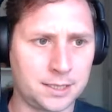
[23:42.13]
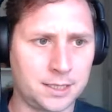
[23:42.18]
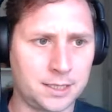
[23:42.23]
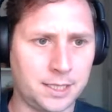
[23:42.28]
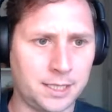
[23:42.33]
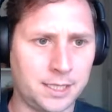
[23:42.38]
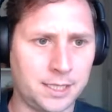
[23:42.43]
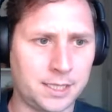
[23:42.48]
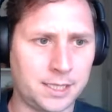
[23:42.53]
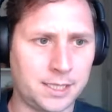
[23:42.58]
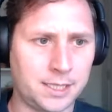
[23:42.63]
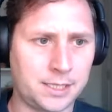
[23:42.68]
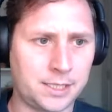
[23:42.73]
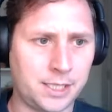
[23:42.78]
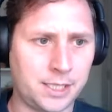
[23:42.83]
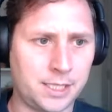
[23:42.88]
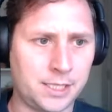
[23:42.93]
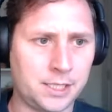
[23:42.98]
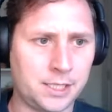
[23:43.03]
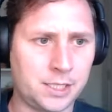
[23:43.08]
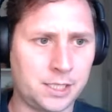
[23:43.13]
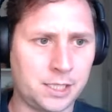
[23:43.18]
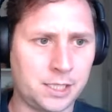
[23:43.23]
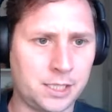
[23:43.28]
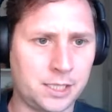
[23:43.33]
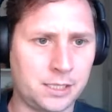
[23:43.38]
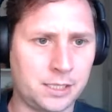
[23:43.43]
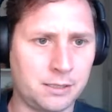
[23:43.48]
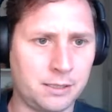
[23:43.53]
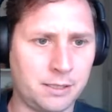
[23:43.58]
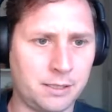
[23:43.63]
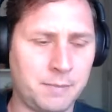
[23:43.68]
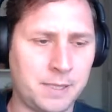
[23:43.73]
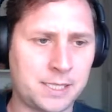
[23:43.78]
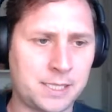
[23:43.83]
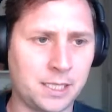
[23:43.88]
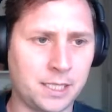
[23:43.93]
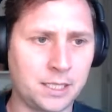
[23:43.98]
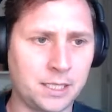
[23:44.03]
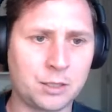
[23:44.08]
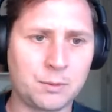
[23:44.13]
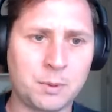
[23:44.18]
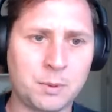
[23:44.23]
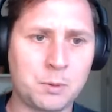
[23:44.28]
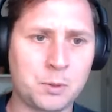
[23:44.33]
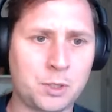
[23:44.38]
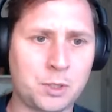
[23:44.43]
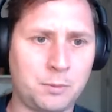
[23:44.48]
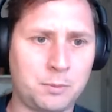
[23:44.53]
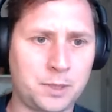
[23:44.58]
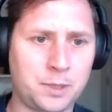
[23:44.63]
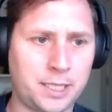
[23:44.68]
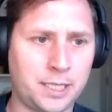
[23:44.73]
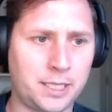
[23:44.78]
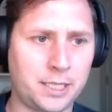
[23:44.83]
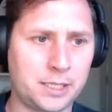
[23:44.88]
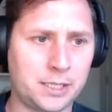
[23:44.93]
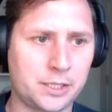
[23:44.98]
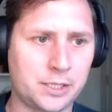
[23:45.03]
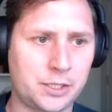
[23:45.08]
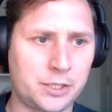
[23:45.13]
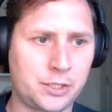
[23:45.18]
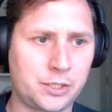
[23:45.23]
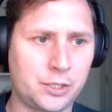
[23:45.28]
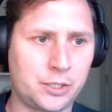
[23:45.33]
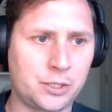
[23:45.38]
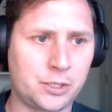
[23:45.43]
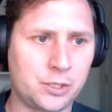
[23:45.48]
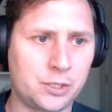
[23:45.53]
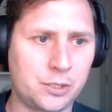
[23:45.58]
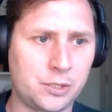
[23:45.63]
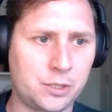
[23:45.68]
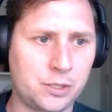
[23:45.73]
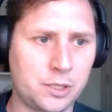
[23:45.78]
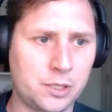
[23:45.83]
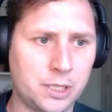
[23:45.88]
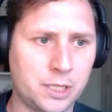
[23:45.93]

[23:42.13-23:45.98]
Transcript: it changes it makes it a little bit more complicated to